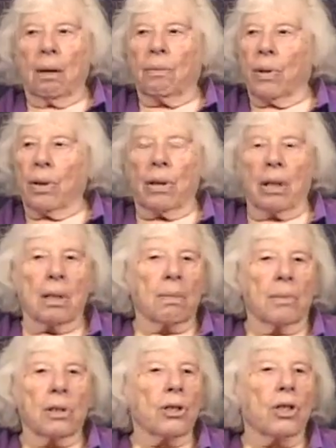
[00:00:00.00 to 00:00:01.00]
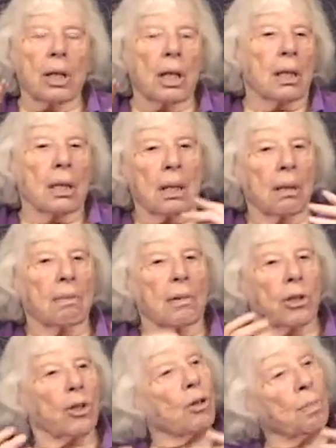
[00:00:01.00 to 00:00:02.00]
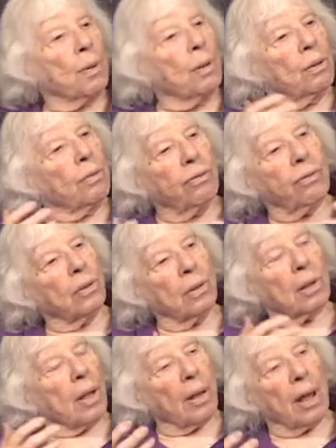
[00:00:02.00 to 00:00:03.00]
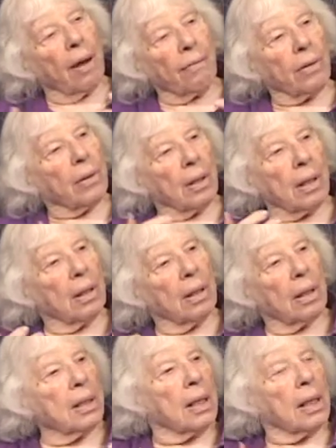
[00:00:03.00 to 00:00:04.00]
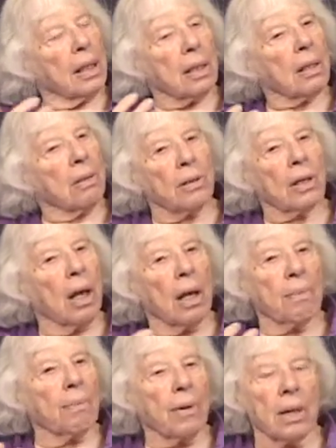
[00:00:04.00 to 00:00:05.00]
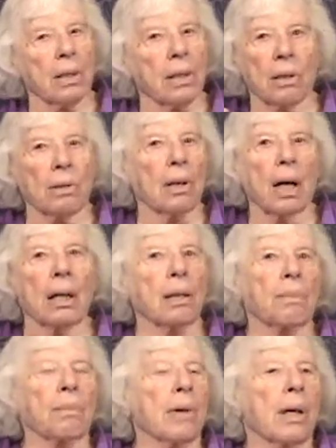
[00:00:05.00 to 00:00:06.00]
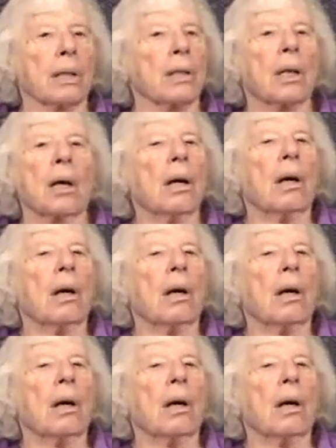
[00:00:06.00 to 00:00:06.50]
with these machines that would spew forth everything that the Associated Press and United Press